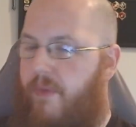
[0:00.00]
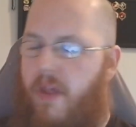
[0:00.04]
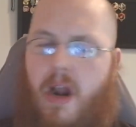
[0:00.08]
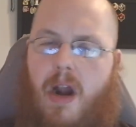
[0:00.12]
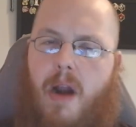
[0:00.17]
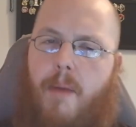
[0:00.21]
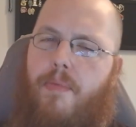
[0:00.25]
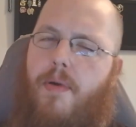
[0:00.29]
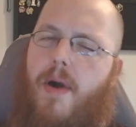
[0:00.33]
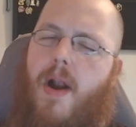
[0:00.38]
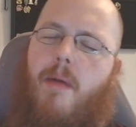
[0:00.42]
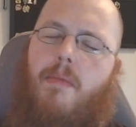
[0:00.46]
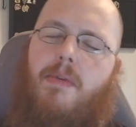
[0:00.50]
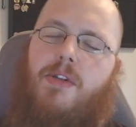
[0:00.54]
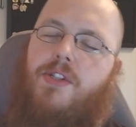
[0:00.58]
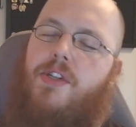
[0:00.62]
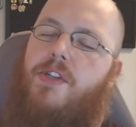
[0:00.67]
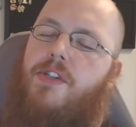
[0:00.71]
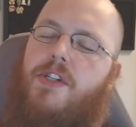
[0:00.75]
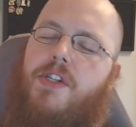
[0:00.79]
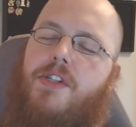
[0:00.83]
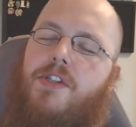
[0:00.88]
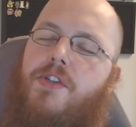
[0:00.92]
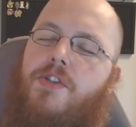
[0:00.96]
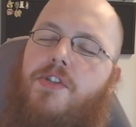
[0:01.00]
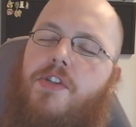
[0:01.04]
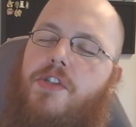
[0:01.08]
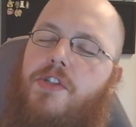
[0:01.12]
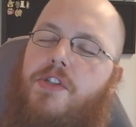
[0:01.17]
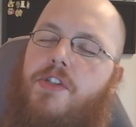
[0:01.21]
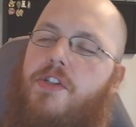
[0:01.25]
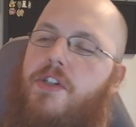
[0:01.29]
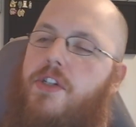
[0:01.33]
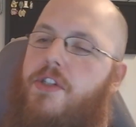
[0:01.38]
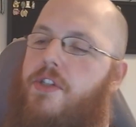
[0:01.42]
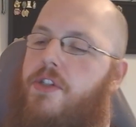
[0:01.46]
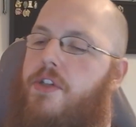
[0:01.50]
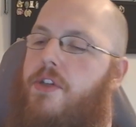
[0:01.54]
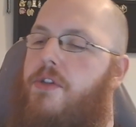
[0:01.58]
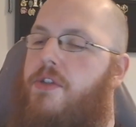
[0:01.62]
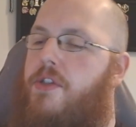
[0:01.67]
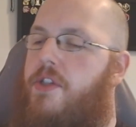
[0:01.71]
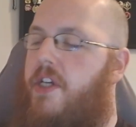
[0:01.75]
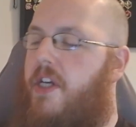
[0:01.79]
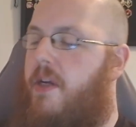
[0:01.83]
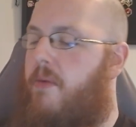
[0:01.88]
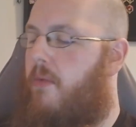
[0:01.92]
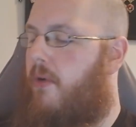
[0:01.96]
And I promise this isn't just an excuse
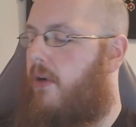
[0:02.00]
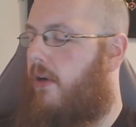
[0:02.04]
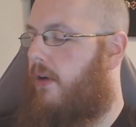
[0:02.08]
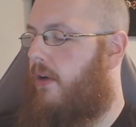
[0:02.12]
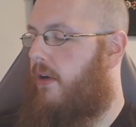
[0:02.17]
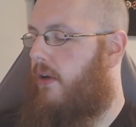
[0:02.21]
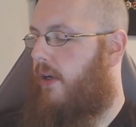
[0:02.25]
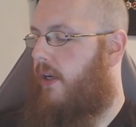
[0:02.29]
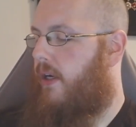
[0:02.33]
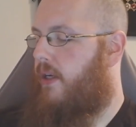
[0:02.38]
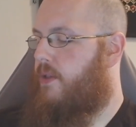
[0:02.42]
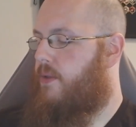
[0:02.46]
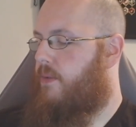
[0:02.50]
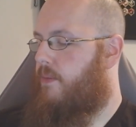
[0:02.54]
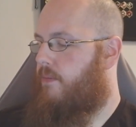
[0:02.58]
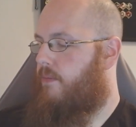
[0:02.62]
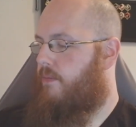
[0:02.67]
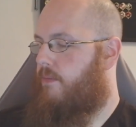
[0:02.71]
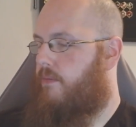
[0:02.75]
to eat more cookies.